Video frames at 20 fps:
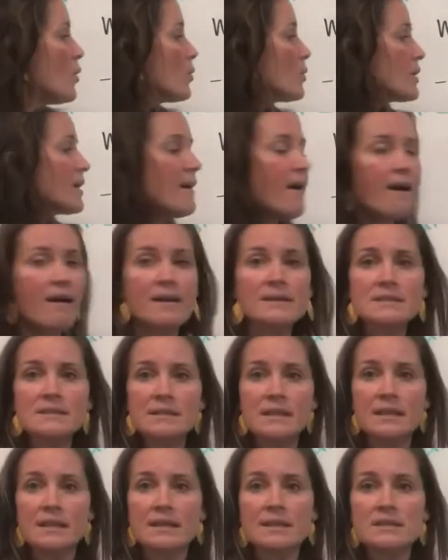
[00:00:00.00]
or
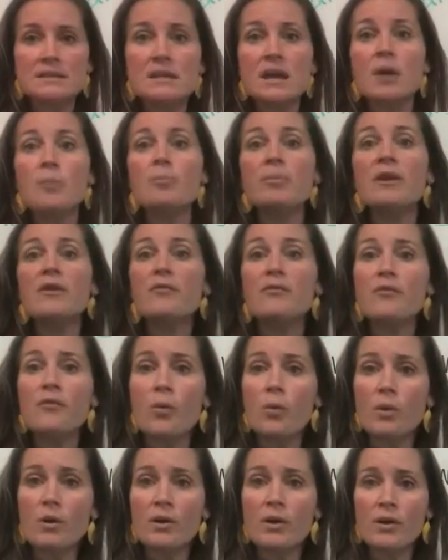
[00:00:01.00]
consonant
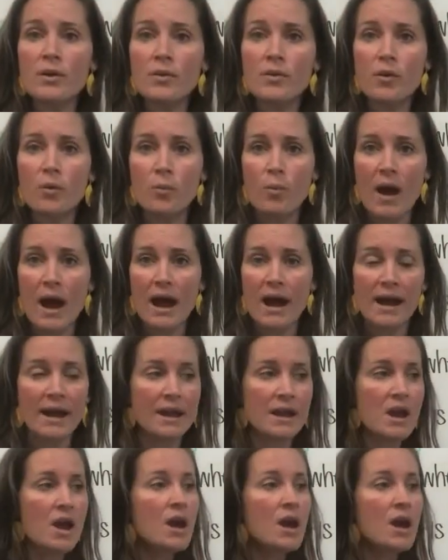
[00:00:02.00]
before the Y?